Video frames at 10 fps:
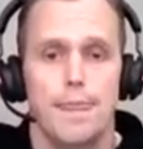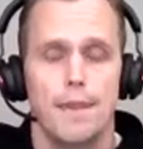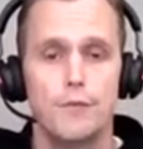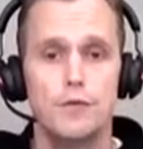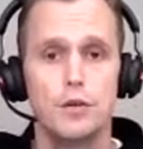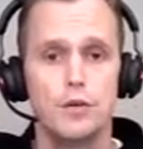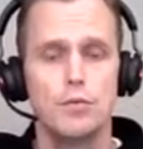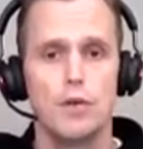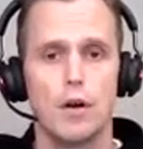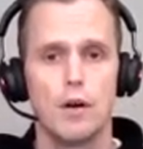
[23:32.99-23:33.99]

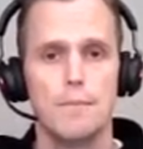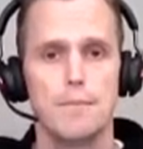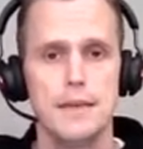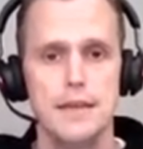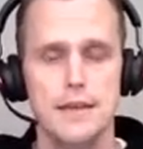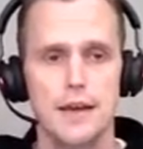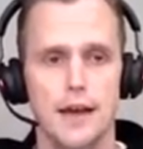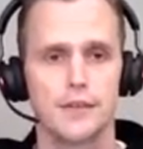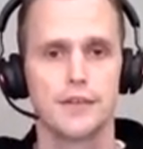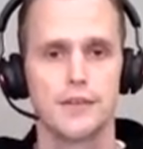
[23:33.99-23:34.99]
view of me
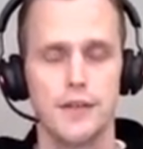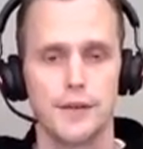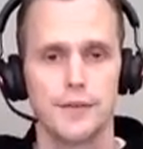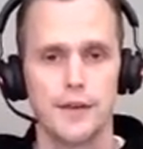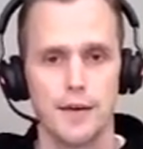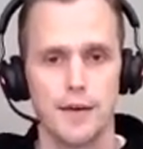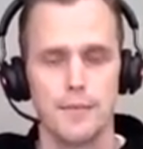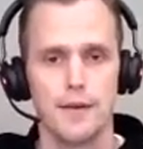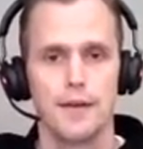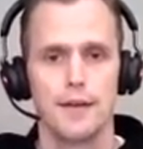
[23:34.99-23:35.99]
as a
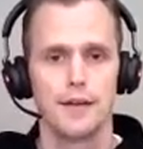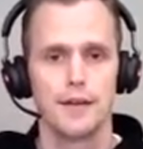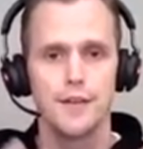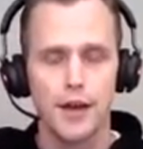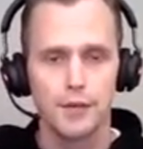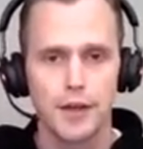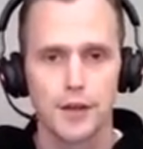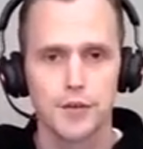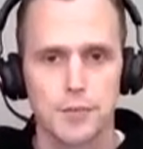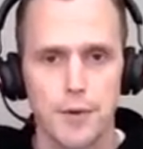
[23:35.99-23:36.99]
CSM in the eye of the
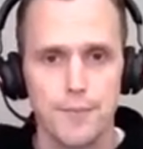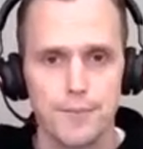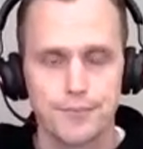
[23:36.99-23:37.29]
customer.